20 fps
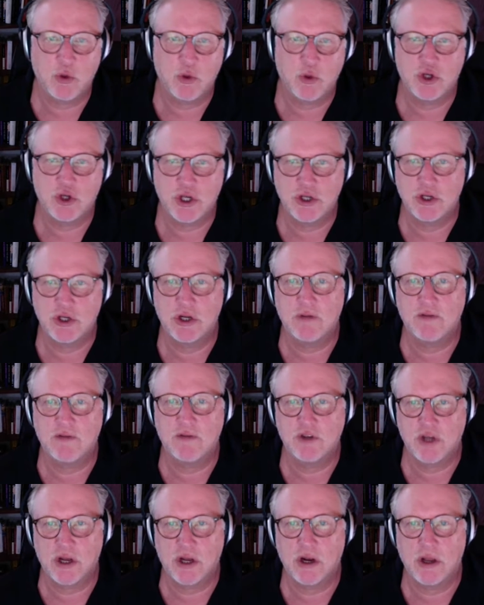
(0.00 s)
sensitive to
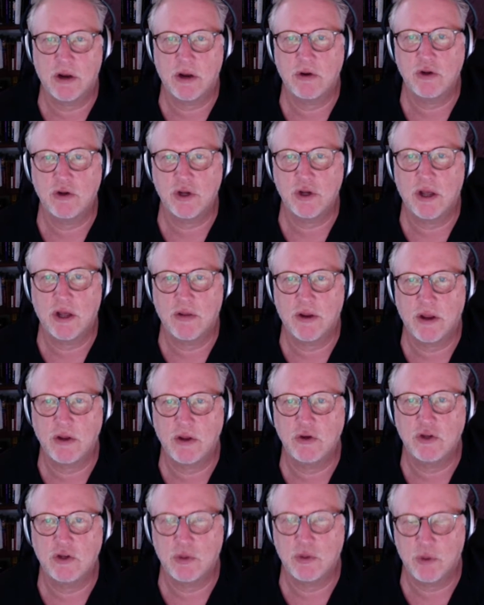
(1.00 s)
subtle energy now than I
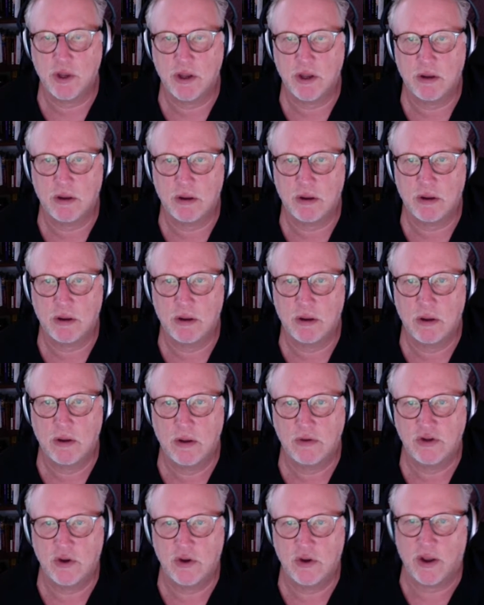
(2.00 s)
used to be.
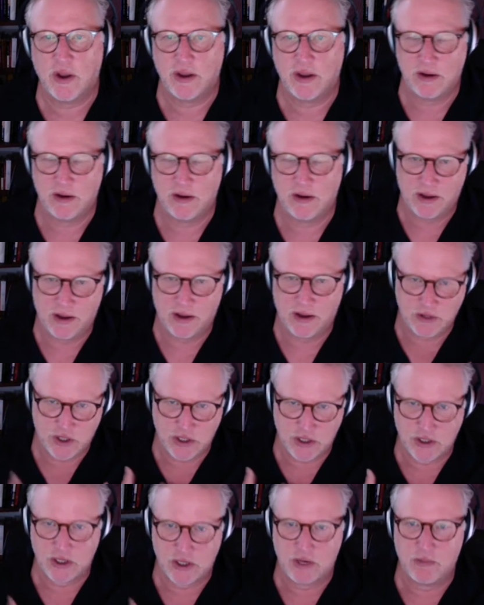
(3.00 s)
So I can
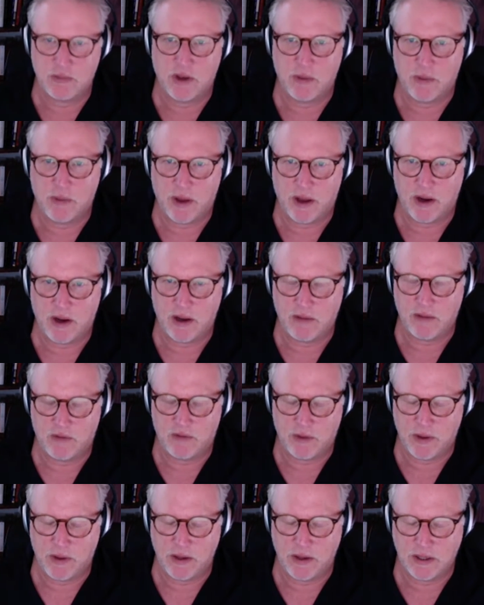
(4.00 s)
sense it in my body if I
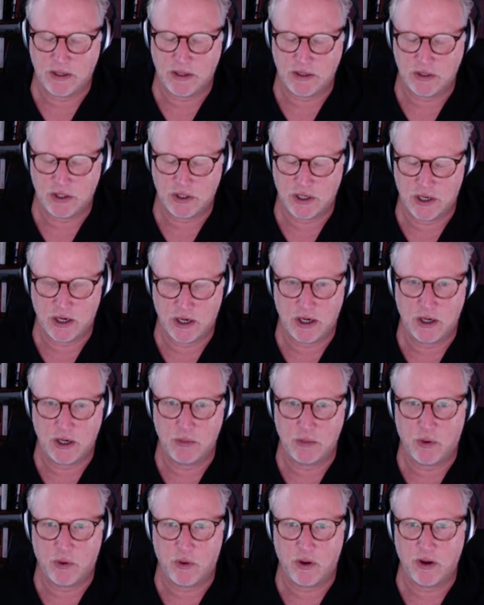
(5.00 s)
pay attention at any
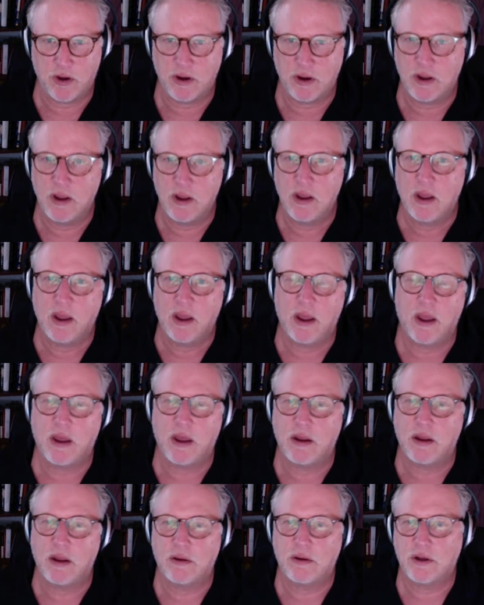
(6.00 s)
point.
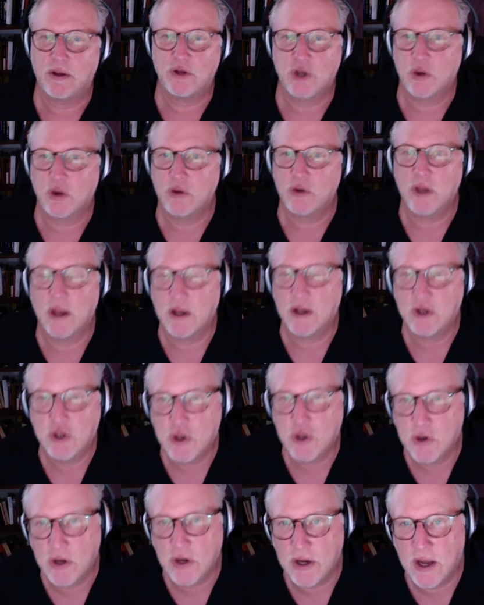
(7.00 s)
And so, yeah, it's
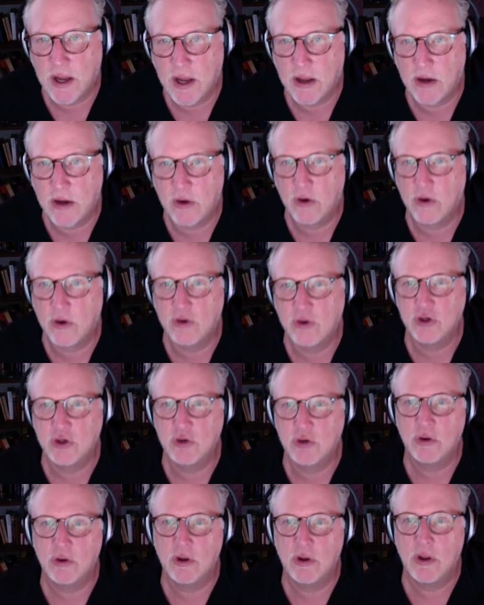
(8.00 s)
certainly not going to hurt
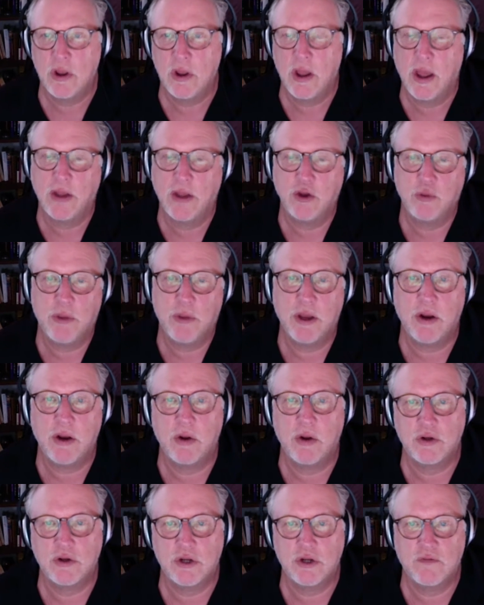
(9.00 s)
you, and you may
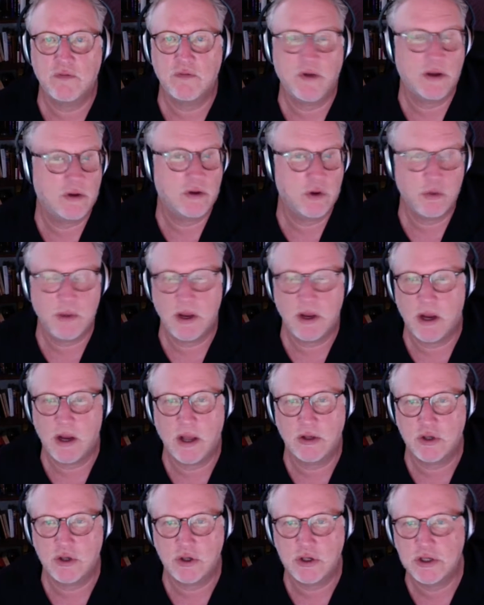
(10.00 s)
notice an effect or you may not.
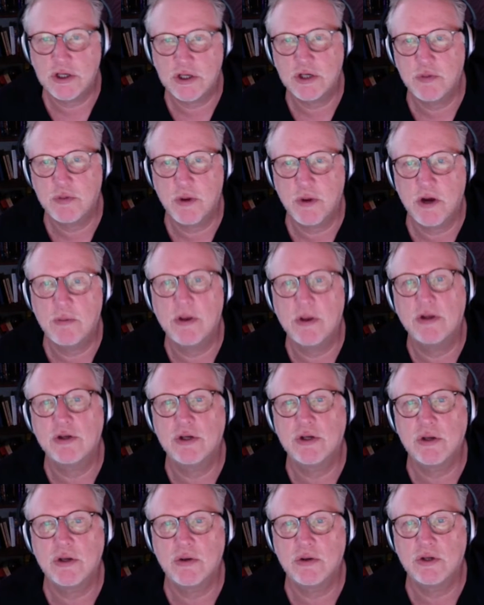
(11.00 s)
So just experiment and
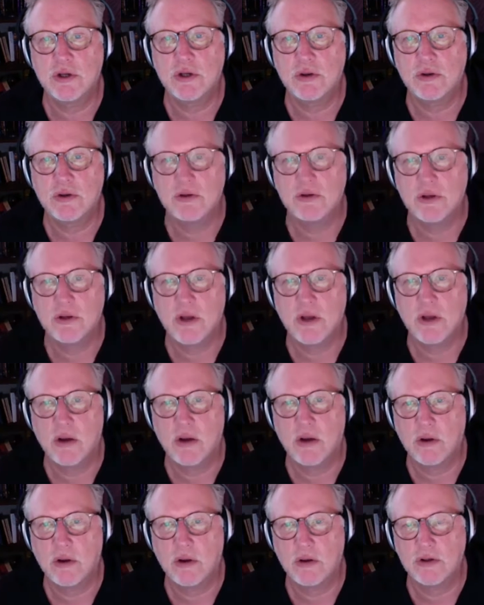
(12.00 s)
see how
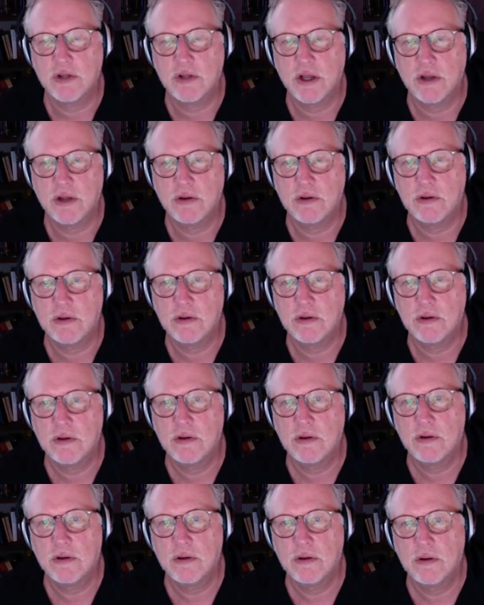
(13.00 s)
it goes, Daniel.
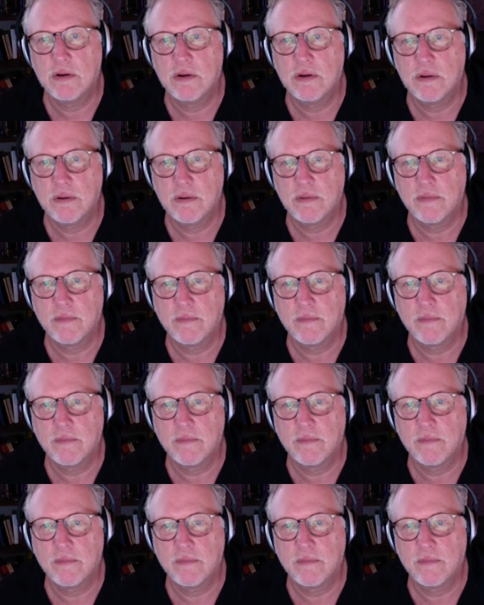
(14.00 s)
Because it says in the